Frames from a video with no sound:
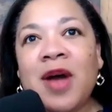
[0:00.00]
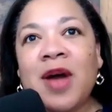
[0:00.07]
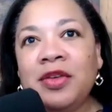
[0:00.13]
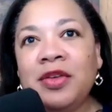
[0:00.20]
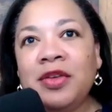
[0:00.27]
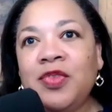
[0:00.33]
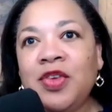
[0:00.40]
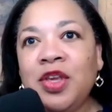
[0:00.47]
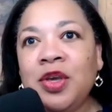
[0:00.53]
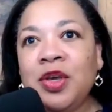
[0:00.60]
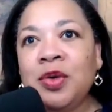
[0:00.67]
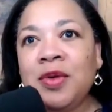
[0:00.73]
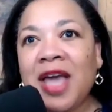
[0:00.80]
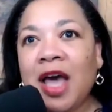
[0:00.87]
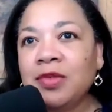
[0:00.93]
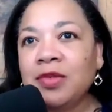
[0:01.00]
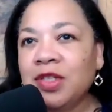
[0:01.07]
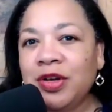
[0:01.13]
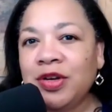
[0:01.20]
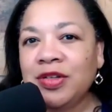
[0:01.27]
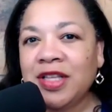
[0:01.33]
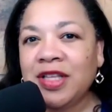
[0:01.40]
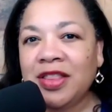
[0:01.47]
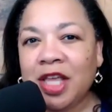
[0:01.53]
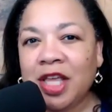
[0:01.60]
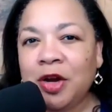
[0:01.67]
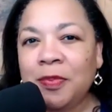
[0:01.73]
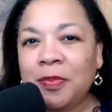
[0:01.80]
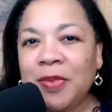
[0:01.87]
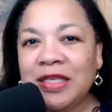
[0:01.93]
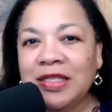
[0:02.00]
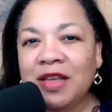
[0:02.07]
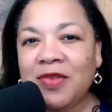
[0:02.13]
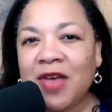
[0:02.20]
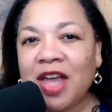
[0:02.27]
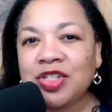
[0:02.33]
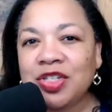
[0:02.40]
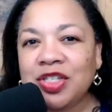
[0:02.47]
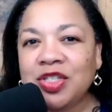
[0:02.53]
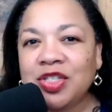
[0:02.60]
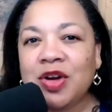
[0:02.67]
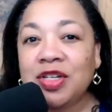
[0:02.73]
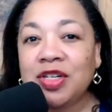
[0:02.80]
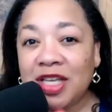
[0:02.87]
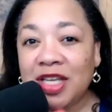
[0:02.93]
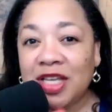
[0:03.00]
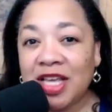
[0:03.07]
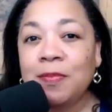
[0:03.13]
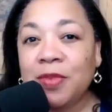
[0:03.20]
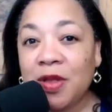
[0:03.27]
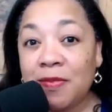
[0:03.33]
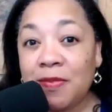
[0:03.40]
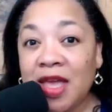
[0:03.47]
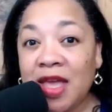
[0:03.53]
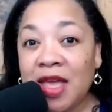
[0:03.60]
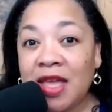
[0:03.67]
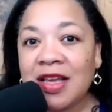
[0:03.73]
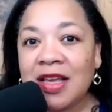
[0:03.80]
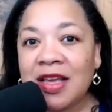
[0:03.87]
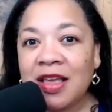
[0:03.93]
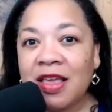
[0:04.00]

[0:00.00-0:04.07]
quite a few counselors and therapists have actually started to implement